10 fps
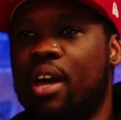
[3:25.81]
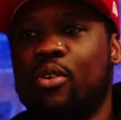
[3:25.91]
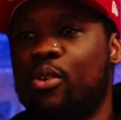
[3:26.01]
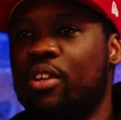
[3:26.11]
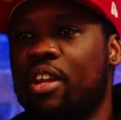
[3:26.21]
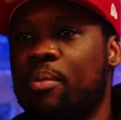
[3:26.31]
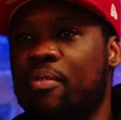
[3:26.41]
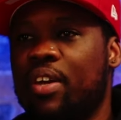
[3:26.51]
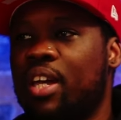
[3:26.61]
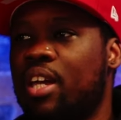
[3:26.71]
I don't know the name
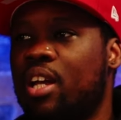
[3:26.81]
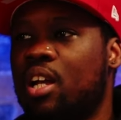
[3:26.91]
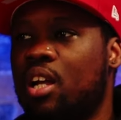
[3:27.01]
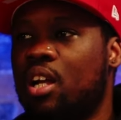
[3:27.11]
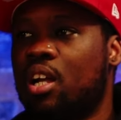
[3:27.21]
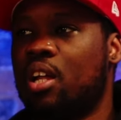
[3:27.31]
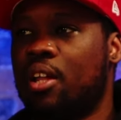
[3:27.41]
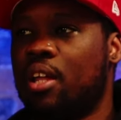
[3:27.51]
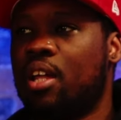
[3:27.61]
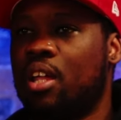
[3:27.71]
of it.
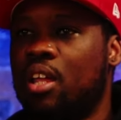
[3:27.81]
Kengan